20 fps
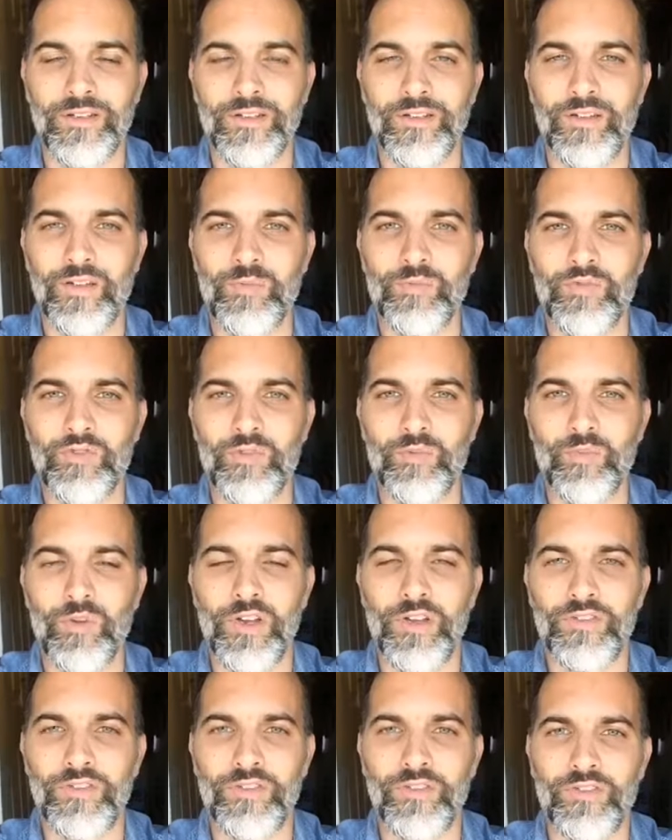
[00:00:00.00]
comes through
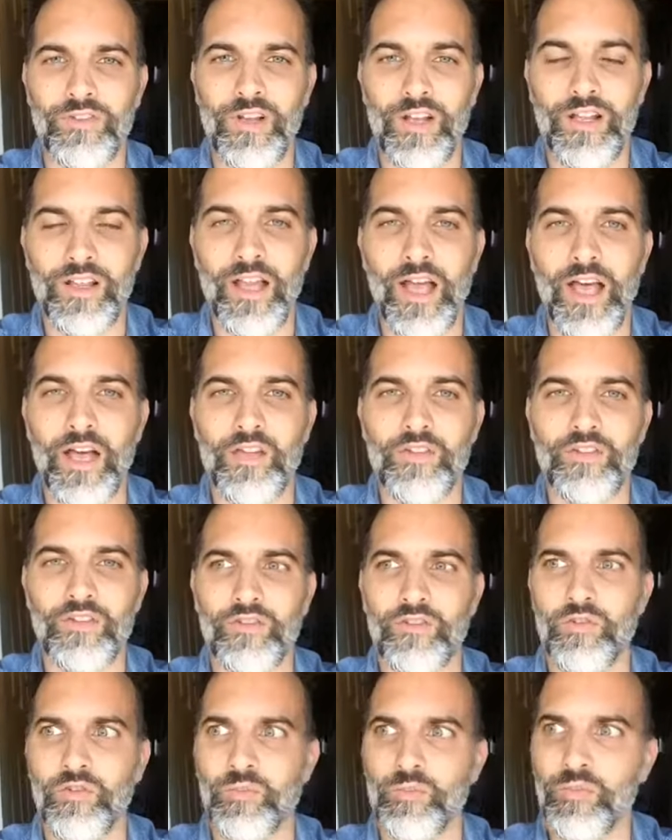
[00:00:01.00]
presence and allows
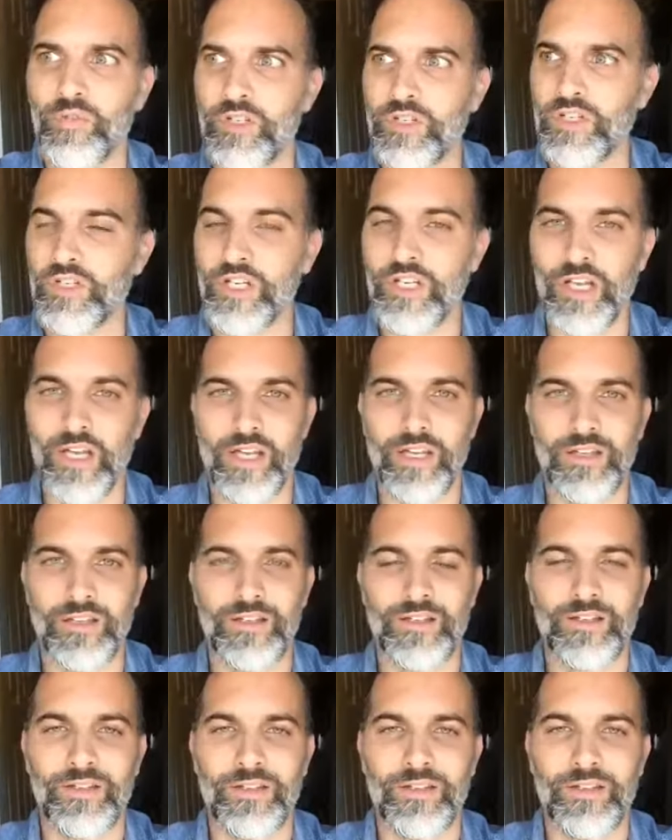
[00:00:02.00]
us to appreciate